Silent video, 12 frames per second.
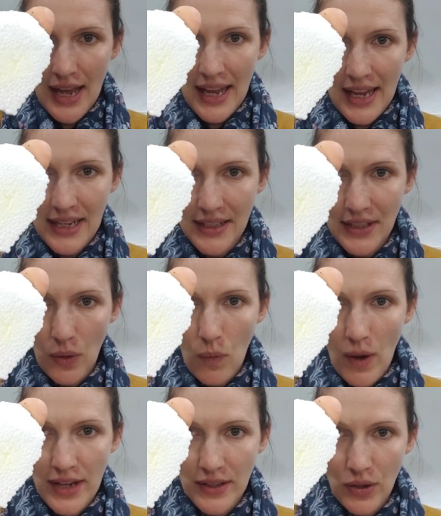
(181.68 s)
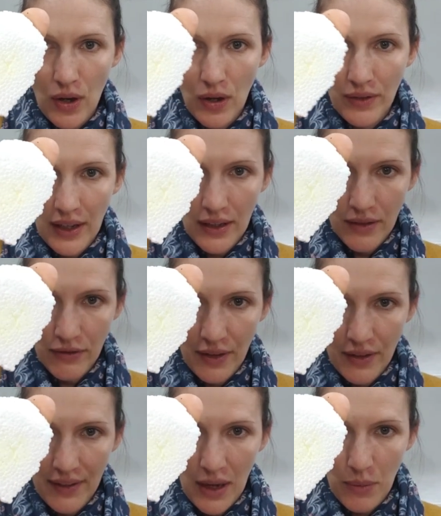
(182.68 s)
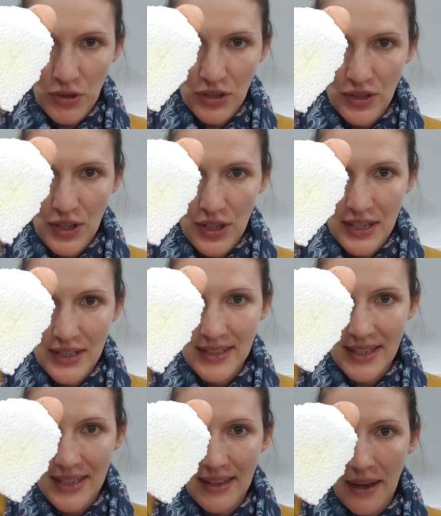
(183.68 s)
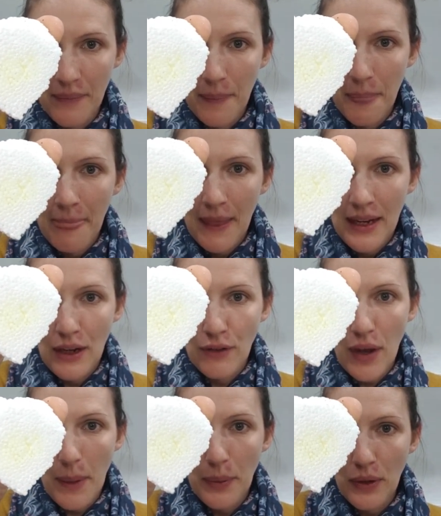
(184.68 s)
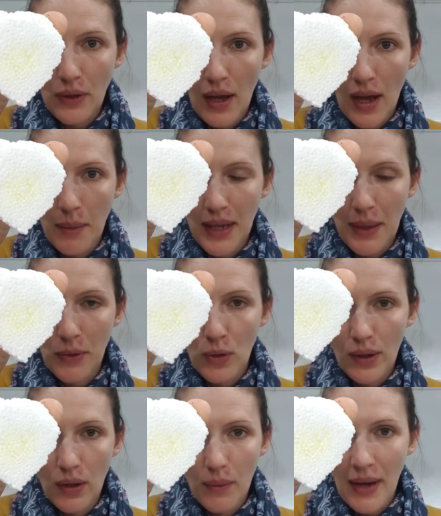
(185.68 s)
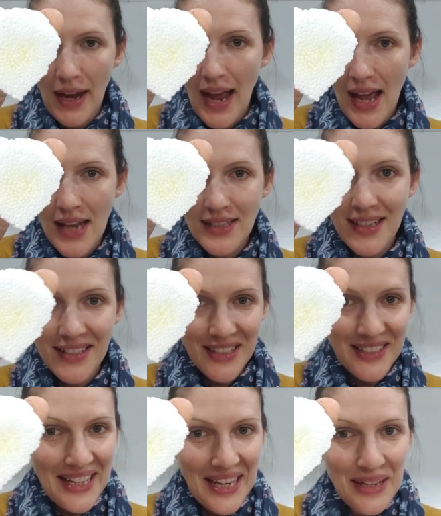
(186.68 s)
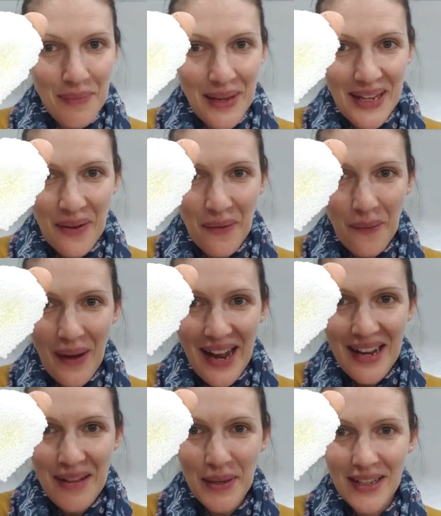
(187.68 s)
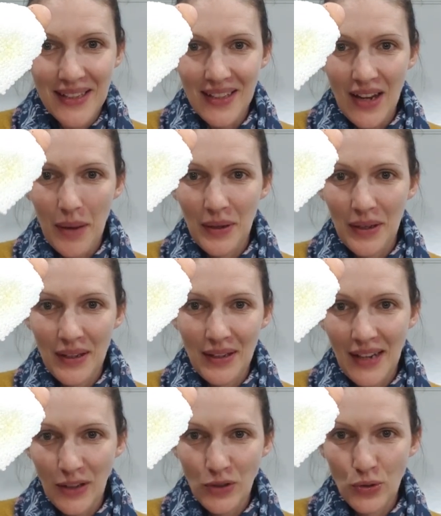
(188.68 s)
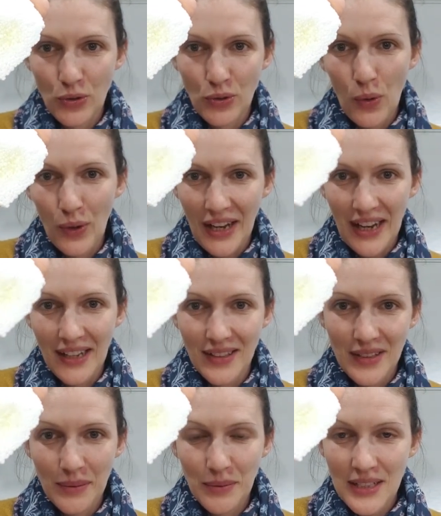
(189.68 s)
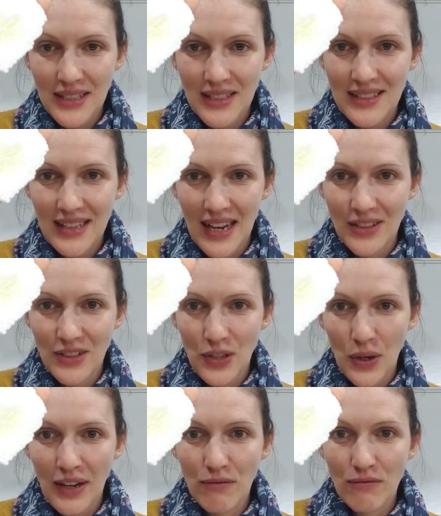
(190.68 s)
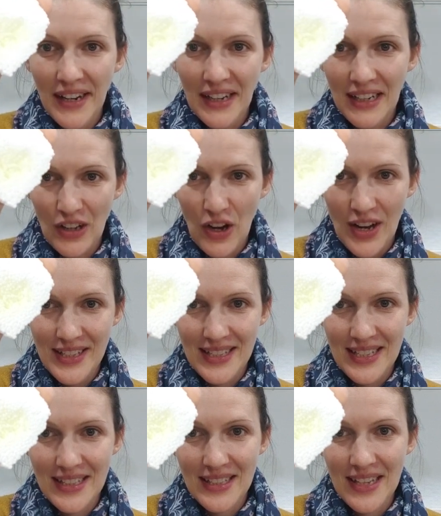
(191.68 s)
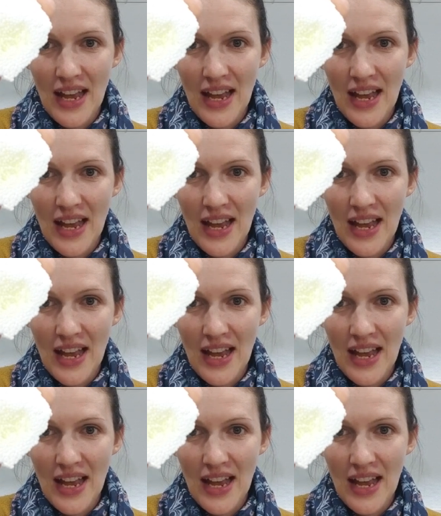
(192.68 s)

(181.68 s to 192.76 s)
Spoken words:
eat away. So I'll hold that in front of the camera just so you can see that. Now if I put lemon oil on my hand, it doesn't eat me away because I'm a natural organic substance, and so it recognizes